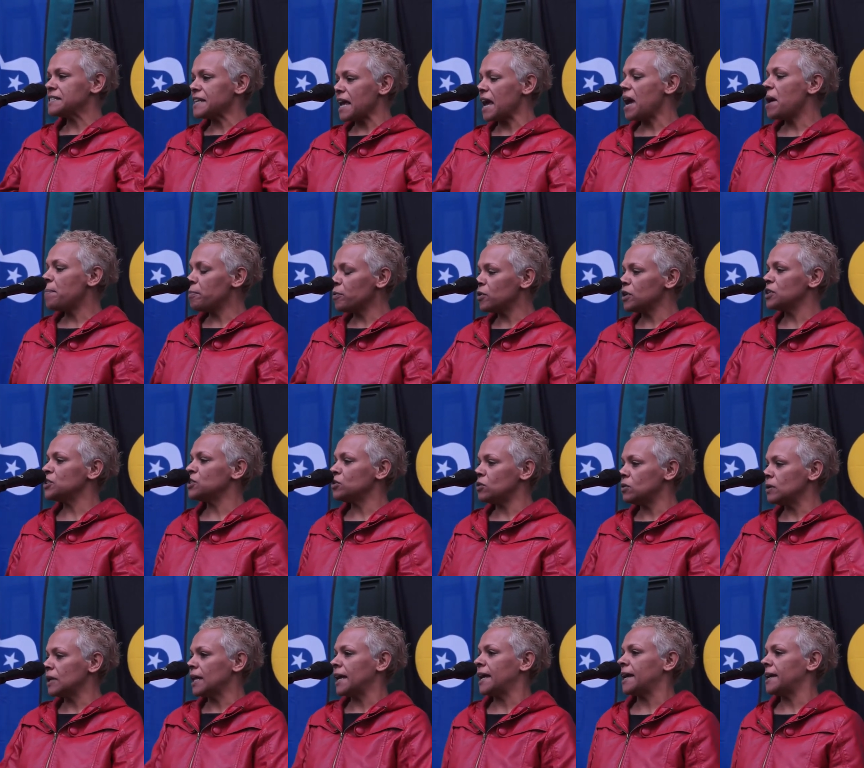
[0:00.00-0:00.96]
Aboriginal
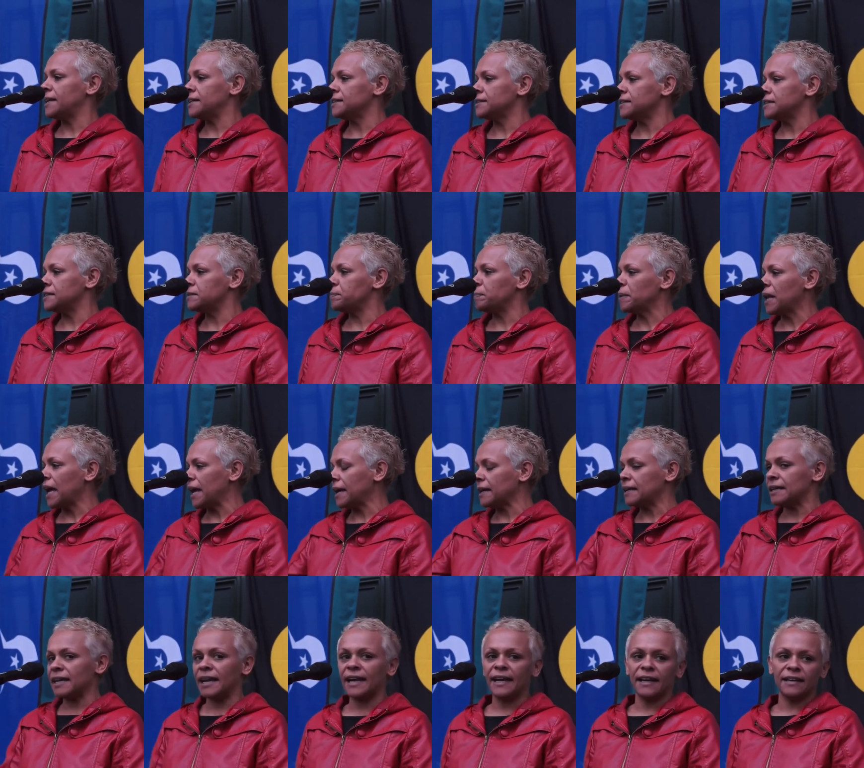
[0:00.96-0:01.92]
land. This is black
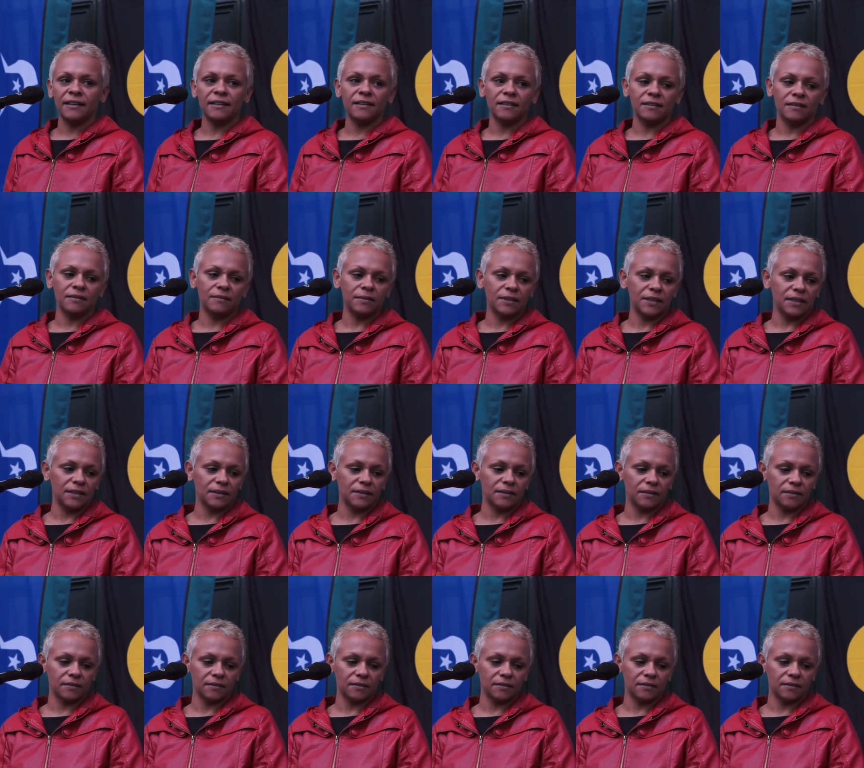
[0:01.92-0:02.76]
land, and I want to